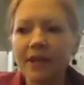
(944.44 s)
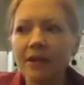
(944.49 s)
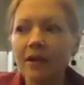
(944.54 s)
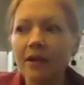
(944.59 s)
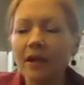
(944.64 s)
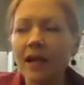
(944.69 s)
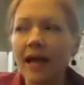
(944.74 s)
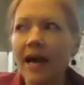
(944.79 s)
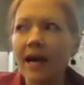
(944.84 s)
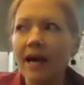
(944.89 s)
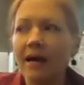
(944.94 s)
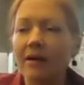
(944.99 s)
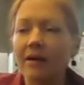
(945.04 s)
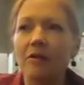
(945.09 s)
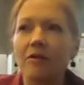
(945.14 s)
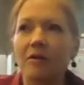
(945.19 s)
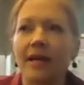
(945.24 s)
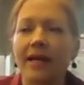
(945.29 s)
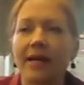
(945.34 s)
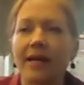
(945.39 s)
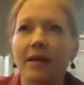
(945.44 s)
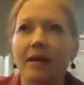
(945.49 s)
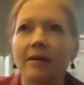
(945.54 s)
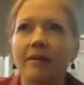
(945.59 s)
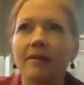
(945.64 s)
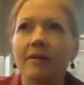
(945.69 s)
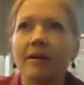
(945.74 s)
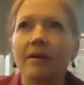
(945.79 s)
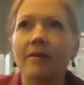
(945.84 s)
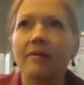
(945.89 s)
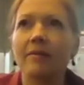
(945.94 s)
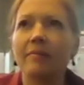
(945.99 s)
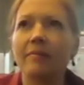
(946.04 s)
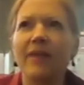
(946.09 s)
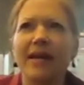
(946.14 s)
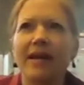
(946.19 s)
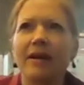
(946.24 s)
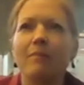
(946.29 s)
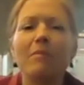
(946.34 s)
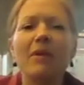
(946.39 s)
class or like
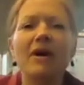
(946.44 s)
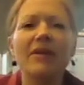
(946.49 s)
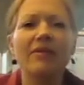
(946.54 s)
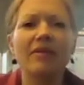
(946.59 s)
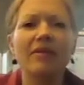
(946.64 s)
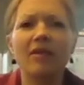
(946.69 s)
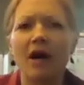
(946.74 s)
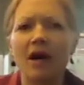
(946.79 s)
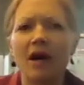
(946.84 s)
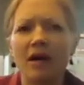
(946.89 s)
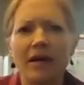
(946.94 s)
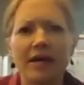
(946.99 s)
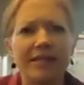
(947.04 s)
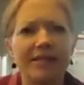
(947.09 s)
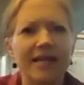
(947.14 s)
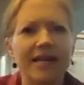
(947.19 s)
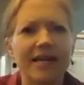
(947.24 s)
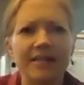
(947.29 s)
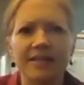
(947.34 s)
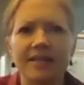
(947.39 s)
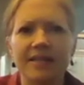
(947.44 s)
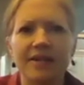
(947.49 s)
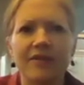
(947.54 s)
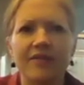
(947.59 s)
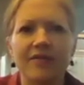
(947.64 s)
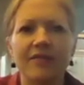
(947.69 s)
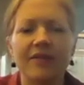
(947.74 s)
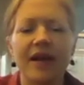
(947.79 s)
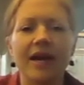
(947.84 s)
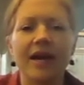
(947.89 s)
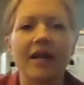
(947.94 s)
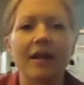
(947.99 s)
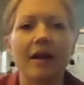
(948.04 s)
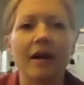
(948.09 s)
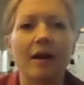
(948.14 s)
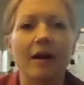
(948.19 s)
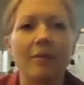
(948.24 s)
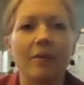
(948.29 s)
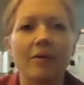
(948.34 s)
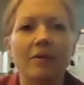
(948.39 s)
a month-long intensive at
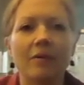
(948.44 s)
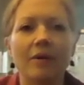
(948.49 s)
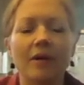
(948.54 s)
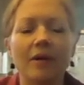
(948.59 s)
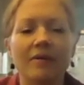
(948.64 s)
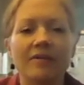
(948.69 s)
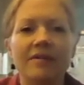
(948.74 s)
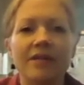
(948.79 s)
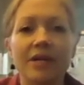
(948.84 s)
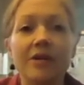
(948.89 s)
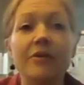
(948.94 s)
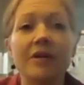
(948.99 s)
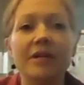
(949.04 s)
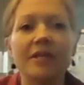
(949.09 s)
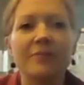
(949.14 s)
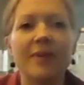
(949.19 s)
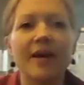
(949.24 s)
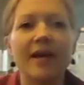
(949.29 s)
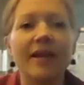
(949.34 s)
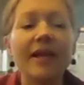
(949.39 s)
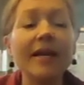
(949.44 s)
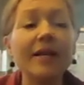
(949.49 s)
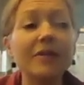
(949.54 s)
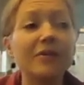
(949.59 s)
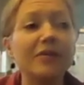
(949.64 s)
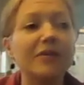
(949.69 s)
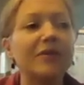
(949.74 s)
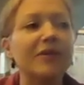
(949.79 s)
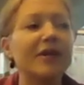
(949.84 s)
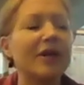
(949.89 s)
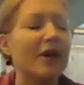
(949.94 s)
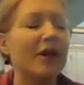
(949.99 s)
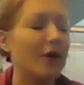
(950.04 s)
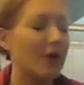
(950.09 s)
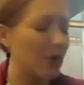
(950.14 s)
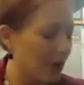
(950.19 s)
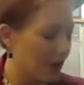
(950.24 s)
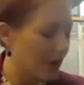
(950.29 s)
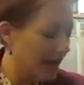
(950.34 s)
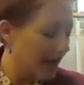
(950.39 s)
a serious ballet studio,
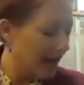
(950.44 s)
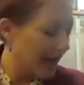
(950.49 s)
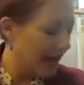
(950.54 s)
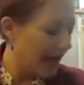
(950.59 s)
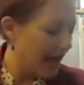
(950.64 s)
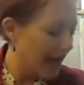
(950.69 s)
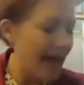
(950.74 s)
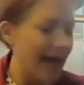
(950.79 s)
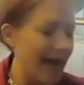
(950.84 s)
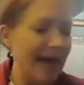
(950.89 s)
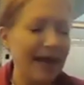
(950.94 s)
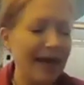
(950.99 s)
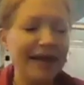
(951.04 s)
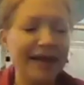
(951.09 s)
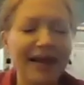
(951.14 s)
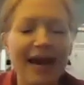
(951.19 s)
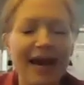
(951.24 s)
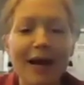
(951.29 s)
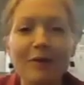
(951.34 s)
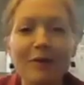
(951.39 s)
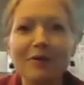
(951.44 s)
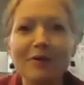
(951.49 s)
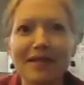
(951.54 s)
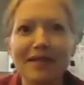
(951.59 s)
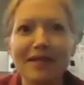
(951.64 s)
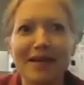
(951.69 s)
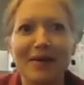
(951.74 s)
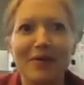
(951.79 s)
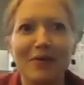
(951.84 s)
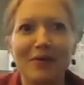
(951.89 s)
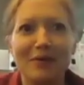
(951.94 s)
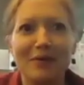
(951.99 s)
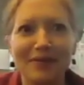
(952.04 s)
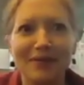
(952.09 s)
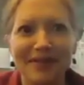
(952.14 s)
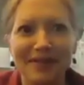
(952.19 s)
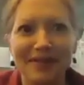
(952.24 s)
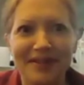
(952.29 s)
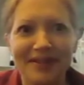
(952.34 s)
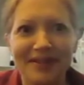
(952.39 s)
and I was like
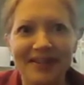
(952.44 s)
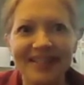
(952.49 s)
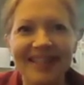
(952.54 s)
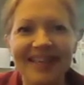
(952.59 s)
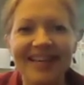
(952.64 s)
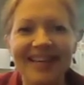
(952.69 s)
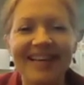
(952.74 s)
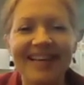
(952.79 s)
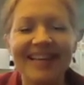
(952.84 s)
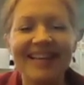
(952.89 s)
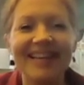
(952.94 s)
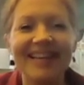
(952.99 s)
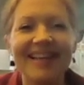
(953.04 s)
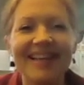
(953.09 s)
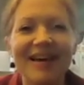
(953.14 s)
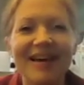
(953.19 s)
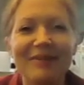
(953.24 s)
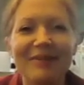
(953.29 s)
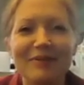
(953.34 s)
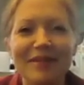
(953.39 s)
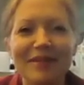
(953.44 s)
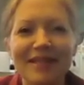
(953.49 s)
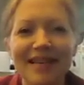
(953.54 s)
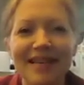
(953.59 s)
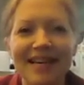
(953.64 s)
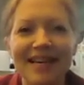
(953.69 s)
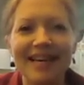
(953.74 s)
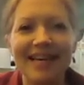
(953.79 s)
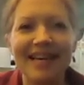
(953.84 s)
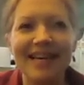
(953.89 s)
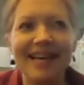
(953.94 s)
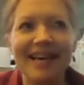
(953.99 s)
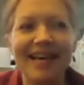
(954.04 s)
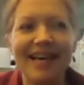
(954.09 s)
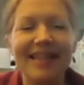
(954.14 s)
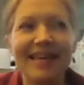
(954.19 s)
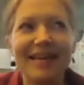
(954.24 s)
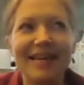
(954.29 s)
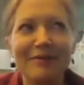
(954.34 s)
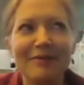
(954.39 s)
older, like I was like, I
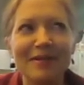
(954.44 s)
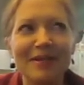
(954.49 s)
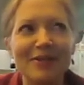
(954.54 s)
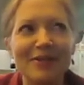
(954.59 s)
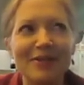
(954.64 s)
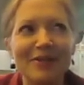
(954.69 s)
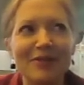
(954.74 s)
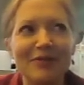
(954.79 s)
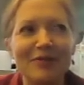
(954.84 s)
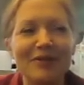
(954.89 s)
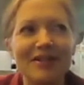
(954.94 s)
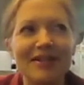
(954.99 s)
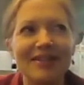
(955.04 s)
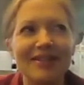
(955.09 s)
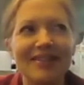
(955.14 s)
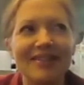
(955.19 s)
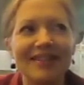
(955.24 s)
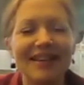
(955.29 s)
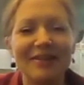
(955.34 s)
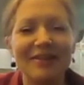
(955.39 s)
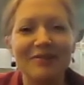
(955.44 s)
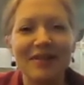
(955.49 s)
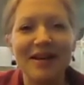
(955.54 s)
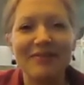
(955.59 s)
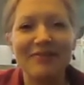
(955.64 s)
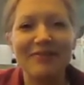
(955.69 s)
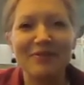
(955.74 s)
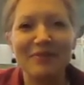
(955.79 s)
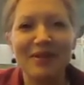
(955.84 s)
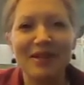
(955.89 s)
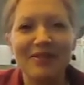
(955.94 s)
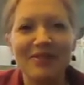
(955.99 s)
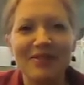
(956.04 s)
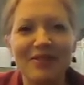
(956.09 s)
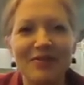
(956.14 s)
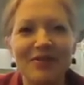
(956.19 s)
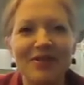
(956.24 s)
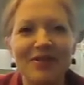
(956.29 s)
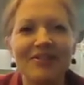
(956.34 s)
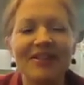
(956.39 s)
think I was a junior, like it was after my
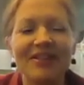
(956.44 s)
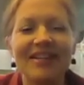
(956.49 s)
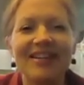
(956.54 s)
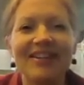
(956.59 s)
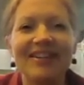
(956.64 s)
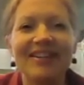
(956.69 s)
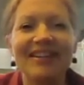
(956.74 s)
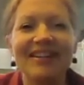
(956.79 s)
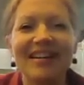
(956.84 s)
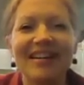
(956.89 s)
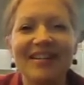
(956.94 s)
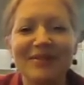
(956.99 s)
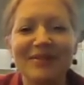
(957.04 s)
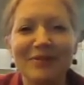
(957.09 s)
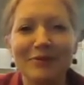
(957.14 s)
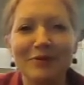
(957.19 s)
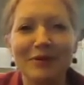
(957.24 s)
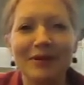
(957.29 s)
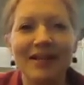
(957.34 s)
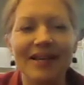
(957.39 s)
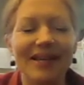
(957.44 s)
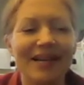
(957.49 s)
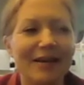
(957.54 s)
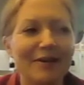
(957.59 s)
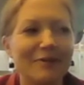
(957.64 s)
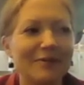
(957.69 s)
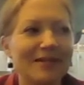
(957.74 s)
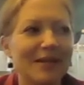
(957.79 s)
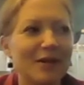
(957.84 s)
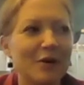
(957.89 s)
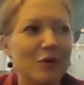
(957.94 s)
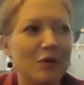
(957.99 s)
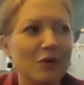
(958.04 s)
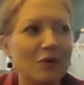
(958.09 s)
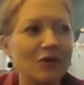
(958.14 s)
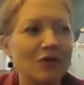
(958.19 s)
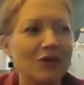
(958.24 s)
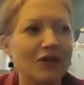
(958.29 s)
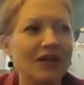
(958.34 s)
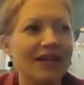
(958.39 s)
junior year in high school, and I was like
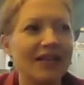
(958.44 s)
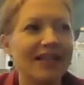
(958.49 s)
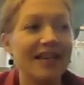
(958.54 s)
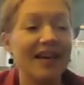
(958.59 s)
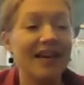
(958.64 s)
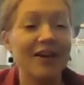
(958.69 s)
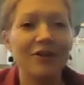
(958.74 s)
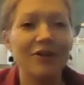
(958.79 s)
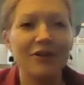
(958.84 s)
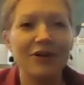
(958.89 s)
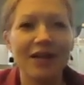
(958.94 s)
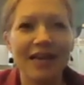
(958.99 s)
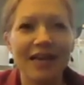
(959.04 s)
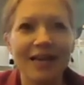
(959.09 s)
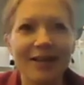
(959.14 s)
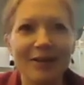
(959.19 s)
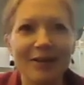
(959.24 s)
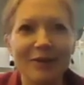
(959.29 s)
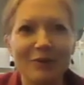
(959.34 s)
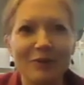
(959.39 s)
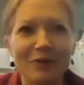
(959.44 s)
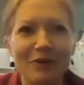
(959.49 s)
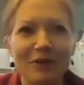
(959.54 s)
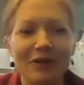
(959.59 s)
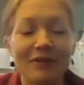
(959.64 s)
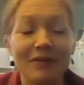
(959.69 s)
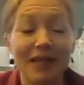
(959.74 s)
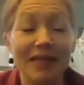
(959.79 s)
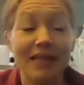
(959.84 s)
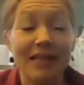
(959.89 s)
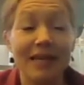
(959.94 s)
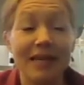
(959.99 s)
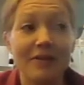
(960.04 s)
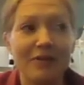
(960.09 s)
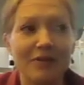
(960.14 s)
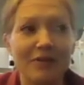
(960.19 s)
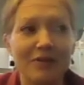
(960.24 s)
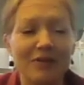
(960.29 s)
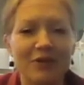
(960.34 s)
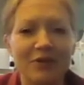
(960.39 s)
older, and the other kids were like, the
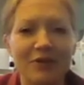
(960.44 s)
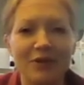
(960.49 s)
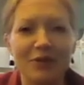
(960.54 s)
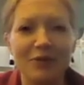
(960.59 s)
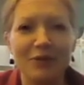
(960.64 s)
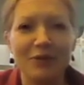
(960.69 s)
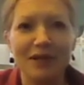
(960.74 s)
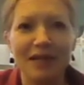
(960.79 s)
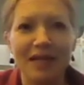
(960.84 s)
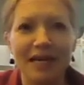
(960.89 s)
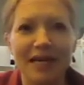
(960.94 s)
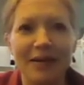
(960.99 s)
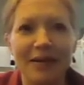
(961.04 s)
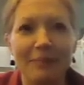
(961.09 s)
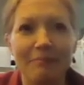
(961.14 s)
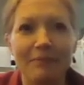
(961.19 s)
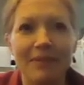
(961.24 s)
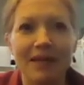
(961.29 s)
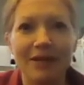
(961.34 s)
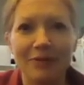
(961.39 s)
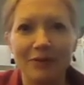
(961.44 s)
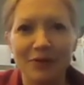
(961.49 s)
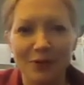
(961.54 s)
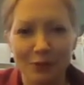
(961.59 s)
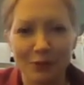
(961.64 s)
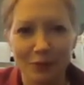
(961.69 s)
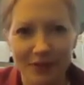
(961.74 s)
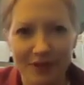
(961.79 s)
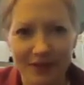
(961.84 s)
other students were like middle school